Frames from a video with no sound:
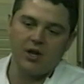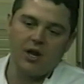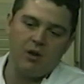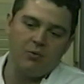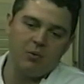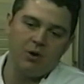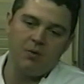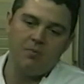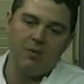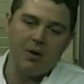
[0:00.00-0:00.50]

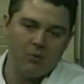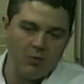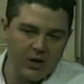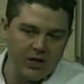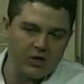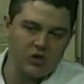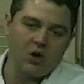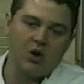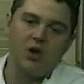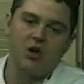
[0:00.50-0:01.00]
and we
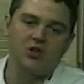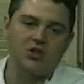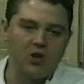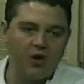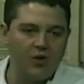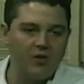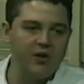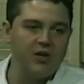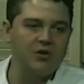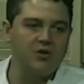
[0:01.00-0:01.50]
toss
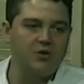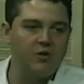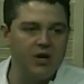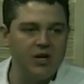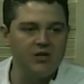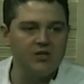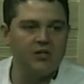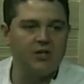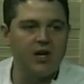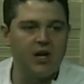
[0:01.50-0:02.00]
all these
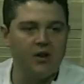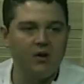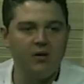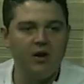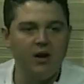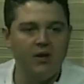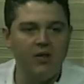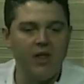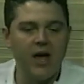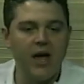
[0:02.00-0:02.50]
greens together
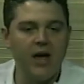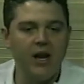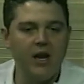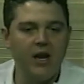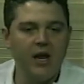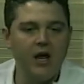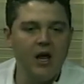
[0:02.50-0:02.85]
in that,